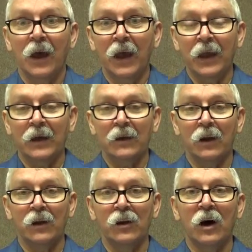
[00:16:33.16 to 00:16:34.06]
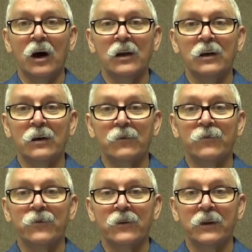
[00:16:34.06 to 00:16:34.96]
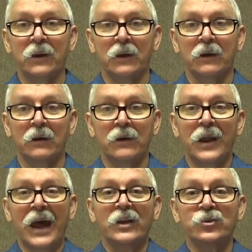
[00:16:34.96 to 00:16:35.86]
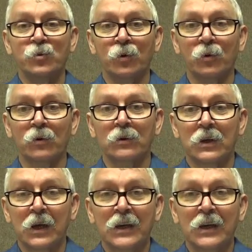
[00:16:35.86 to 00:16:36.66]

and not of the natural